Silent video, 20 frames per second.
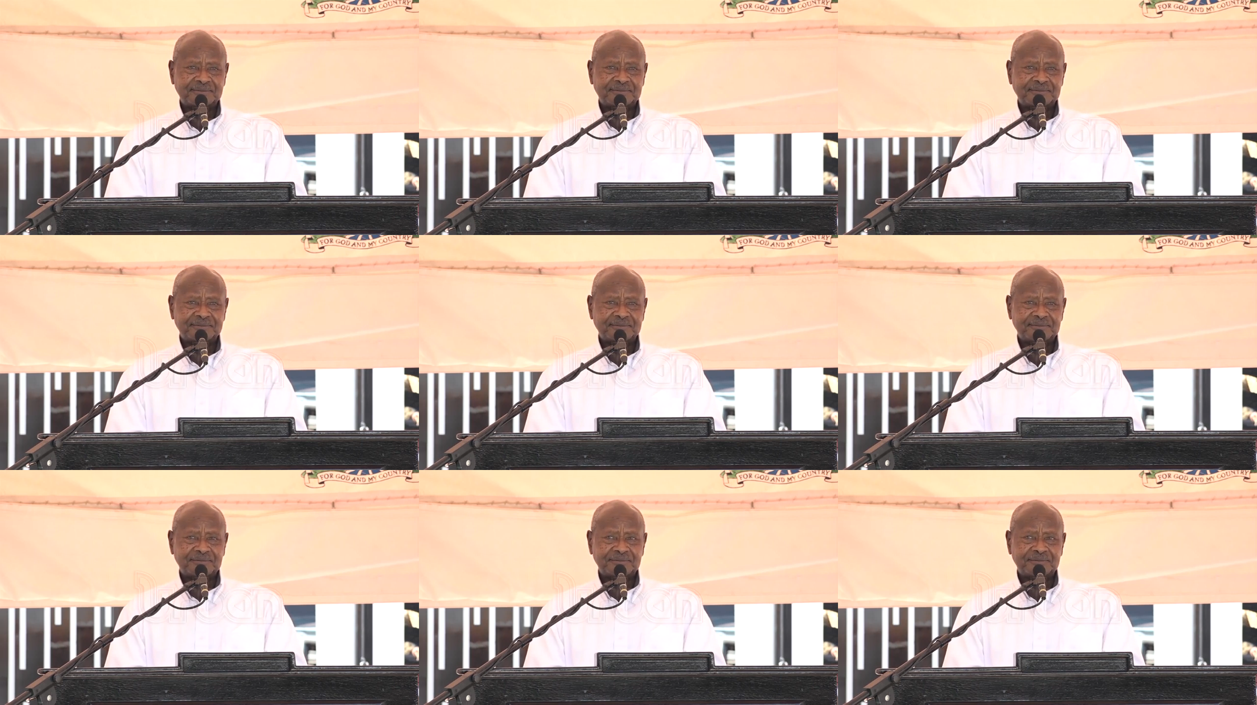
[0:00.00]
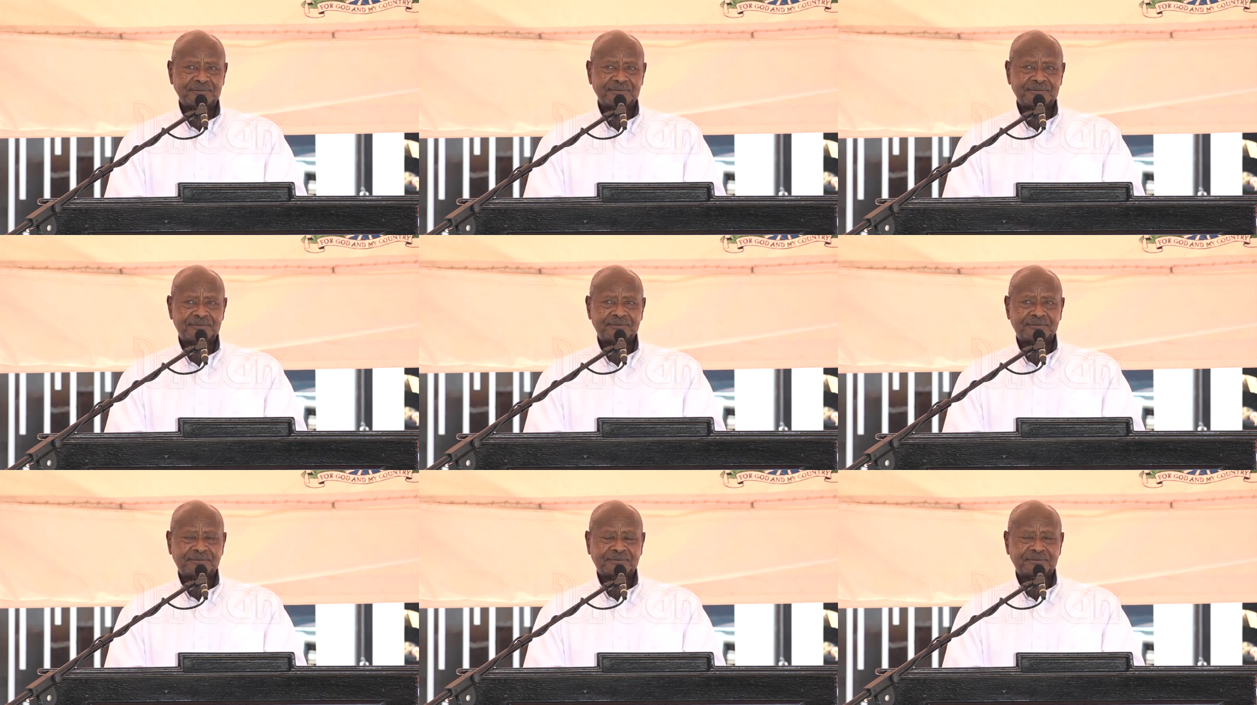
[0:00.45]

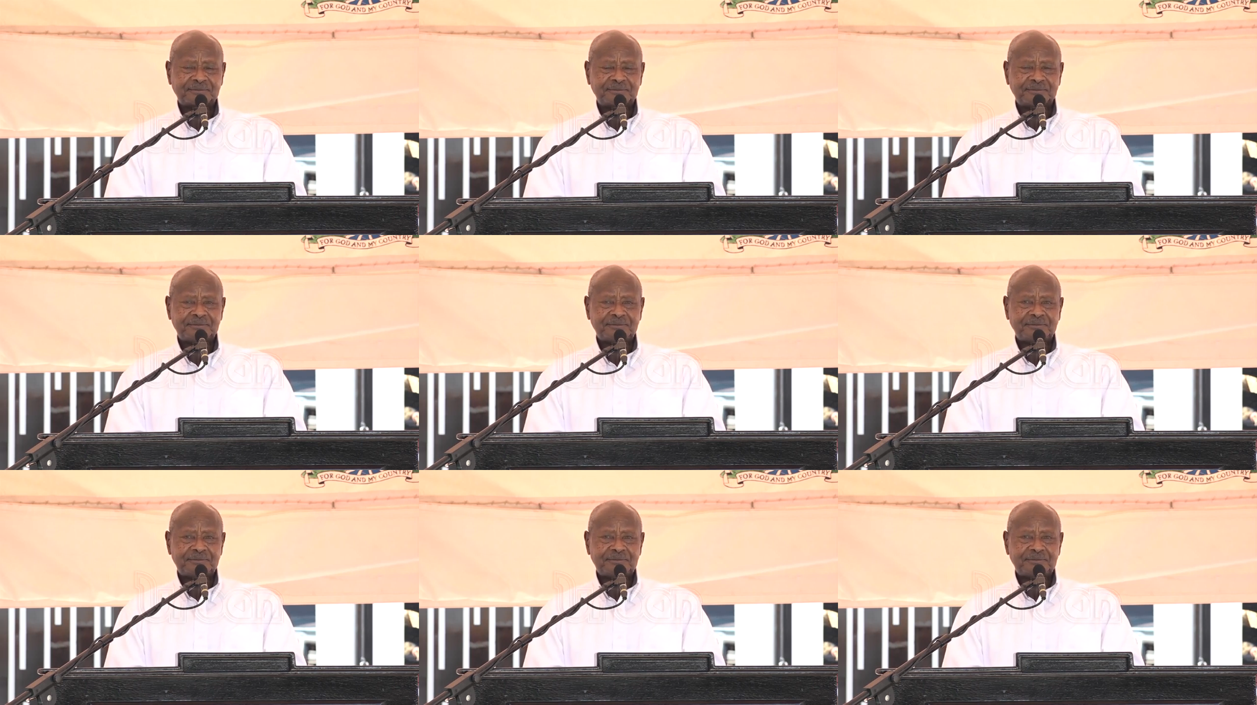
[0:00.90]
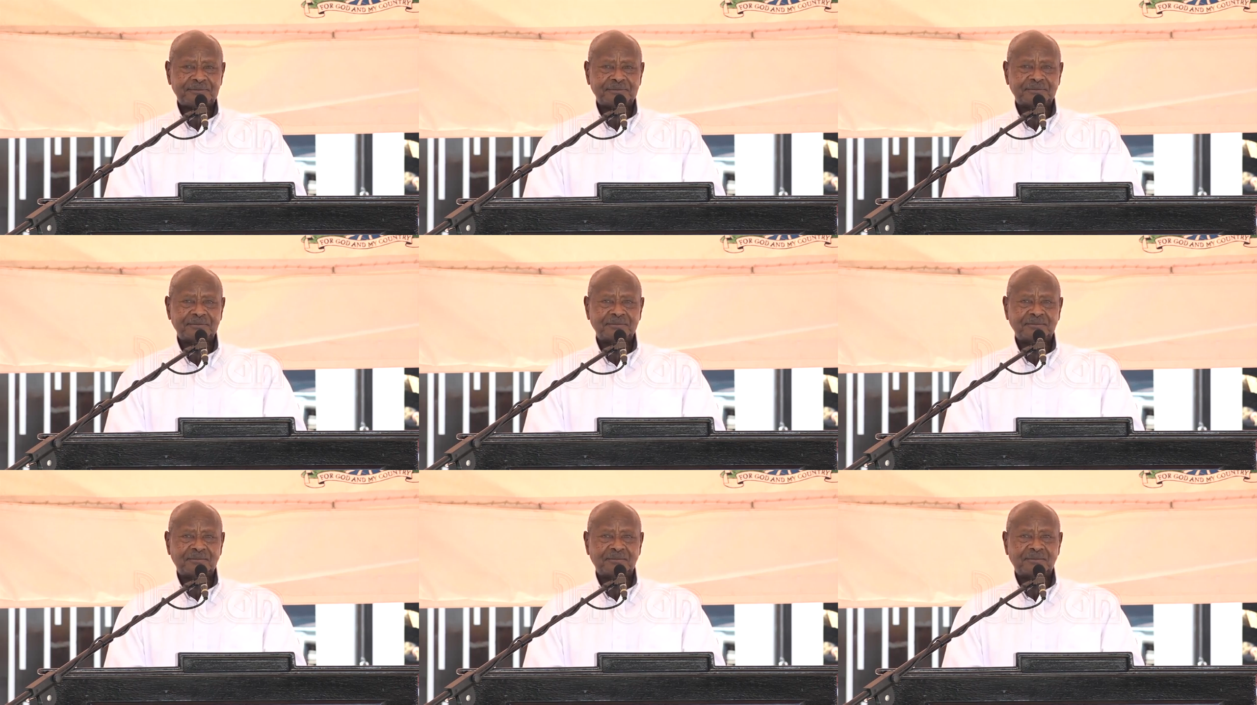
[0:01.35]

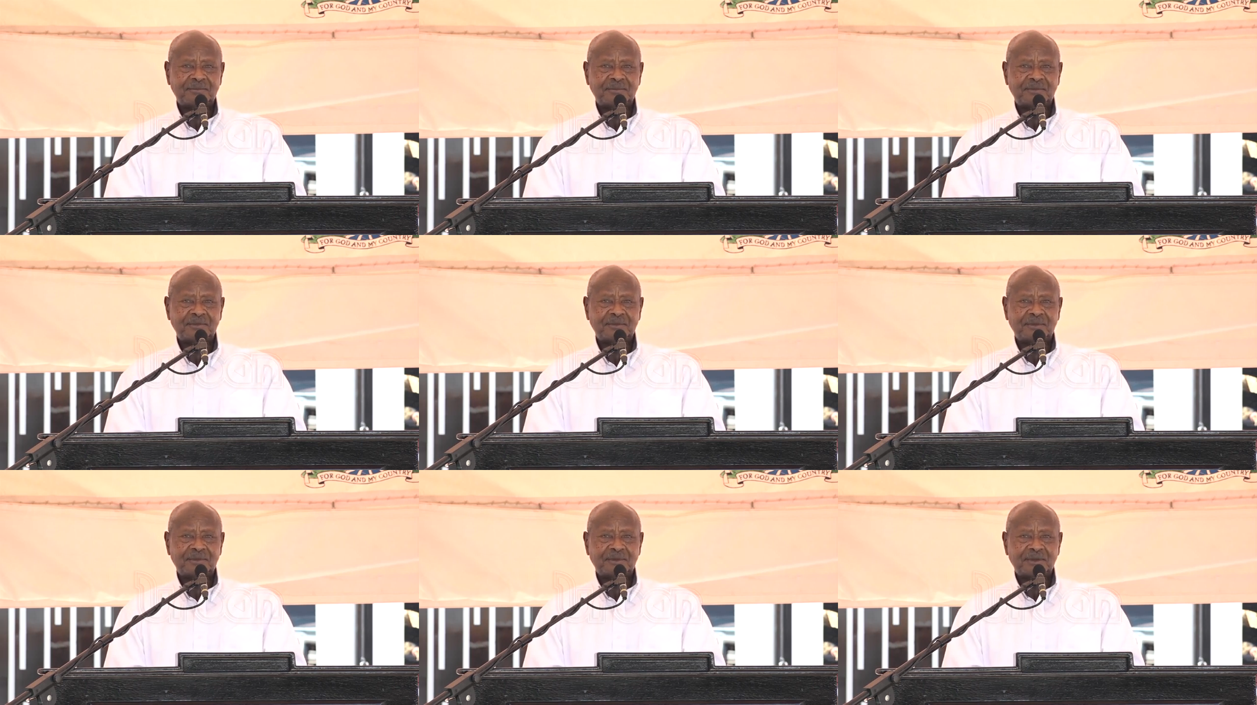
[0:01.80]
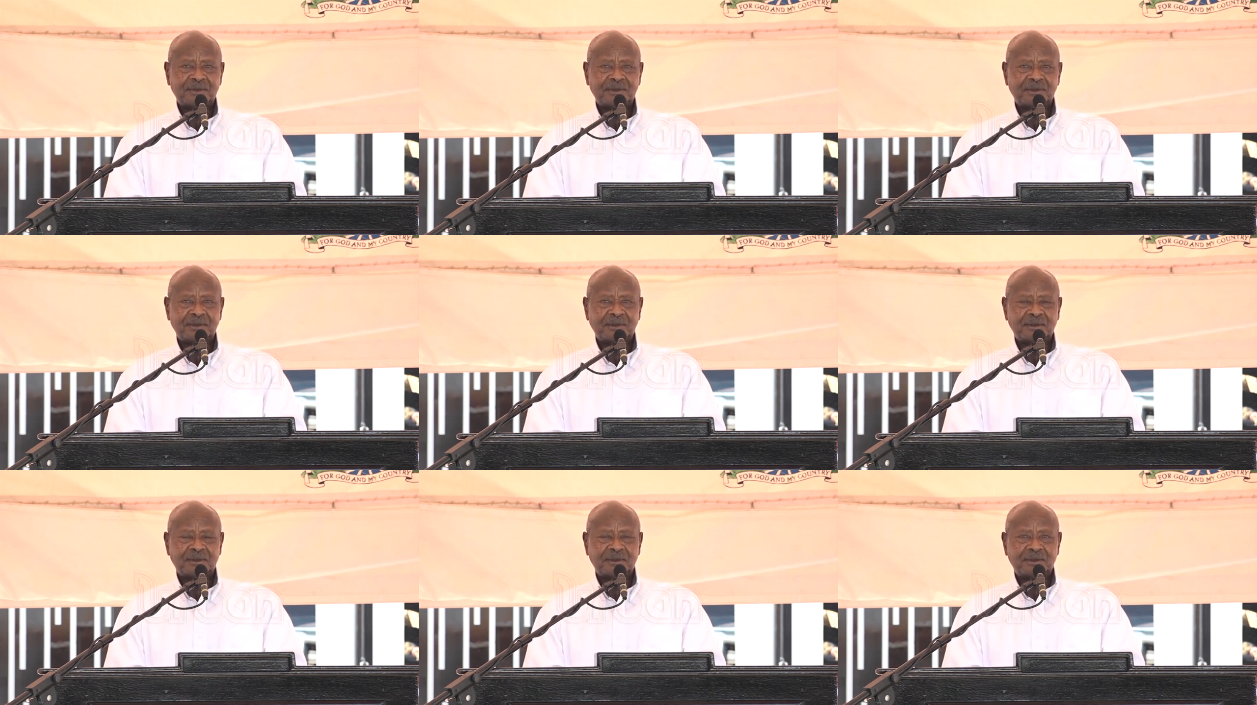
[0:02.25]

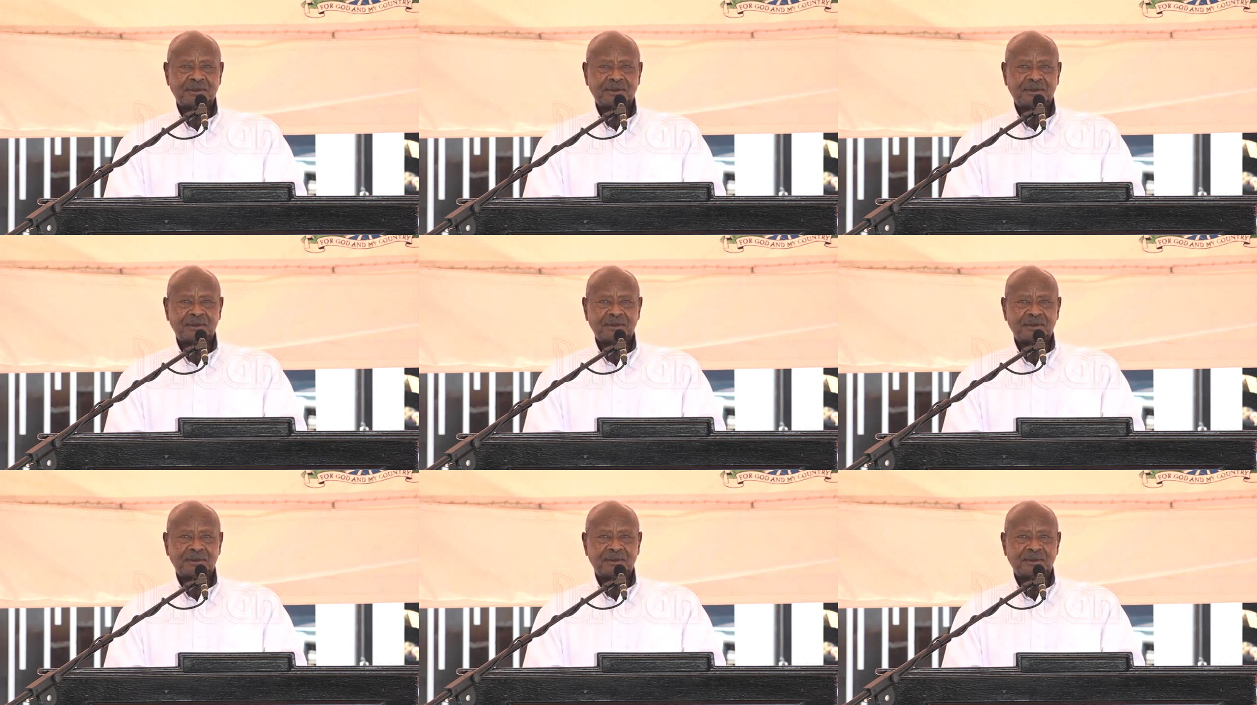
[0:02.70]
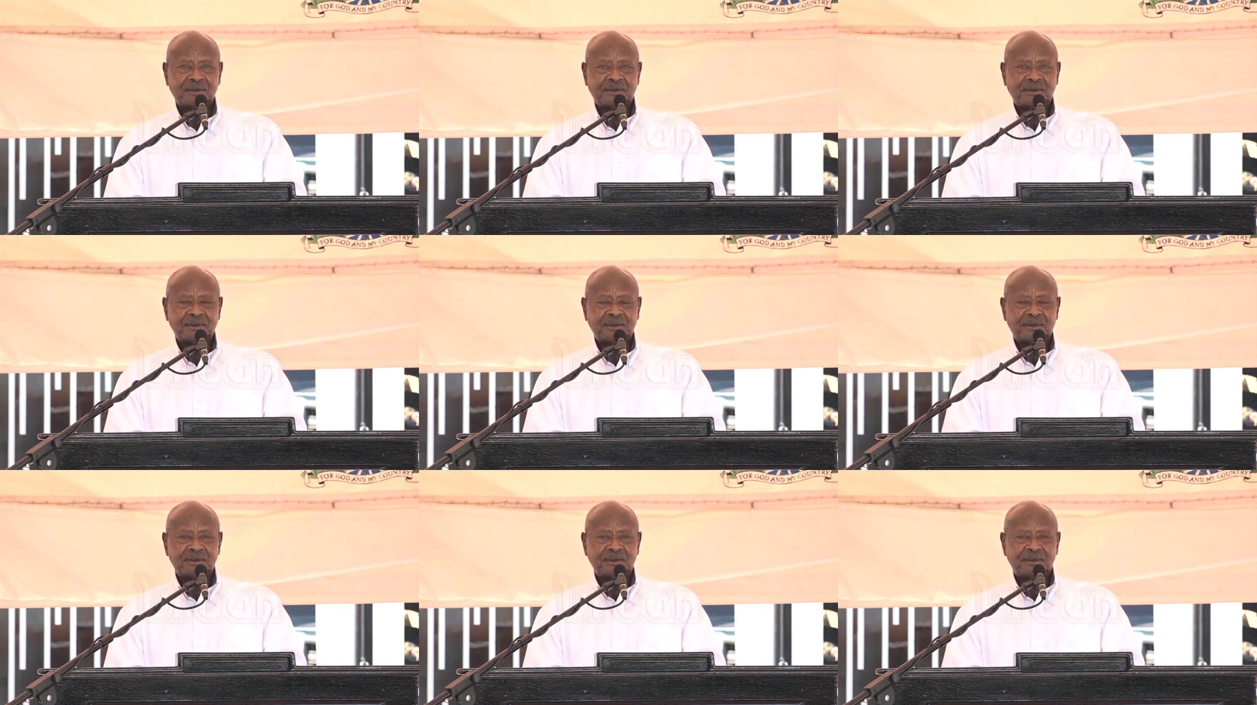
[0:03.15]
No one is speaking in this clip.